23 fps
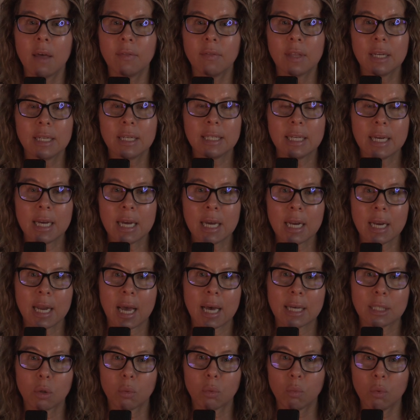The
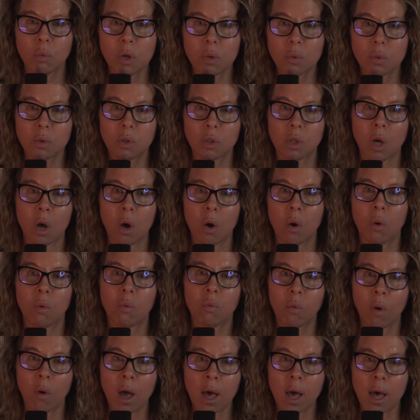DNS root
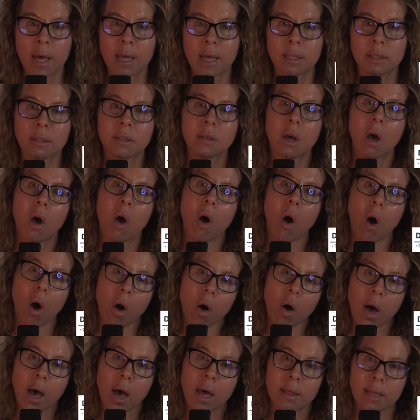zone runs
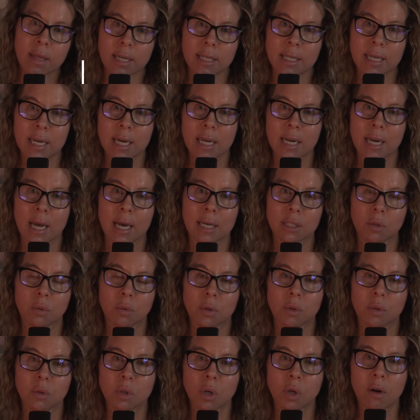on the DNS
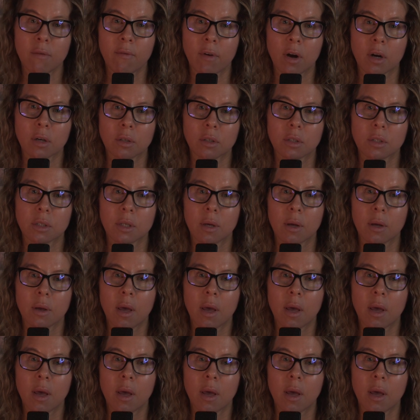root servers.